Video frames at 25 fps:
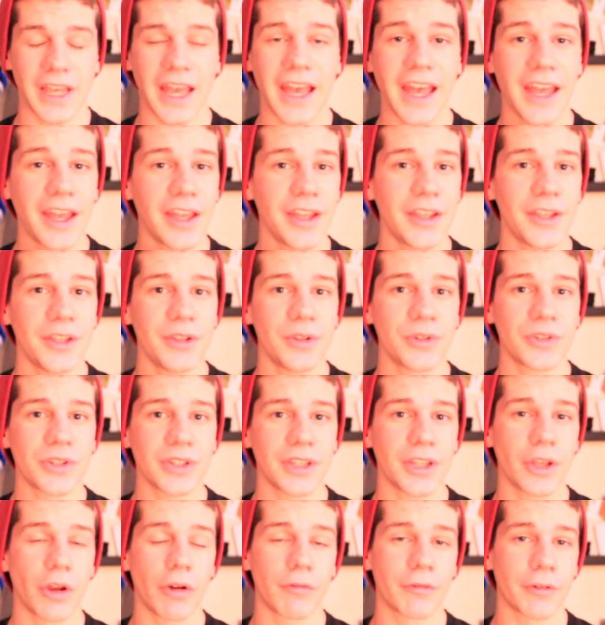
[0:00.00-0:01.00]
I
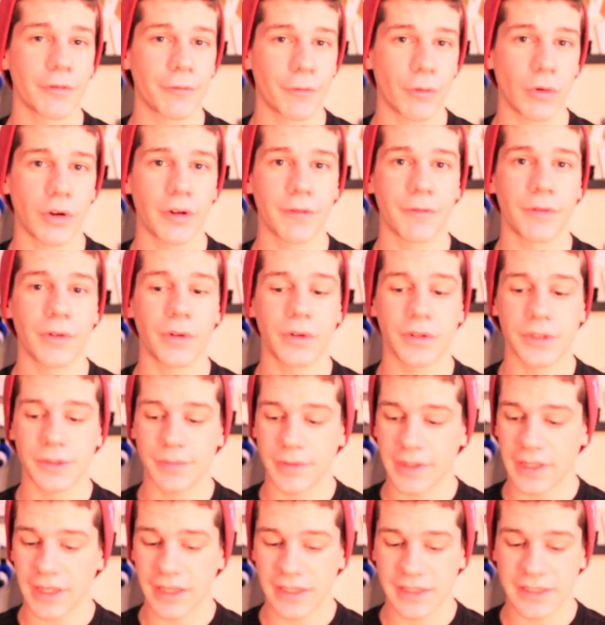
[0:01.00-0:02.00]
usually go for 4 folds
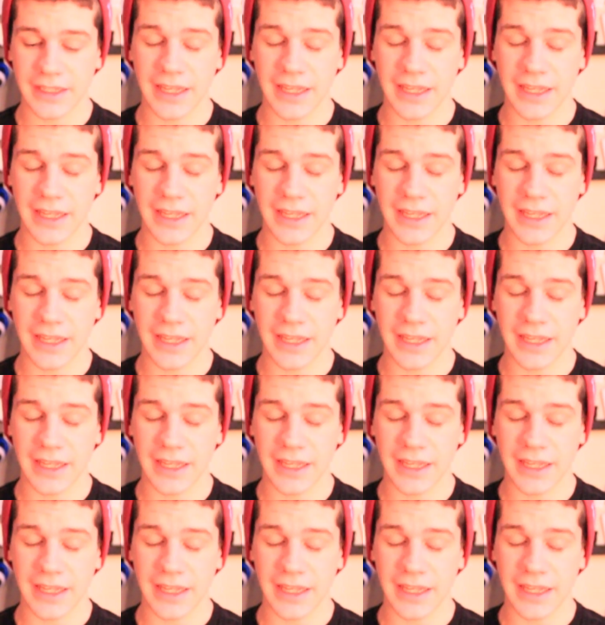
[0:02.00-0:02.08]
because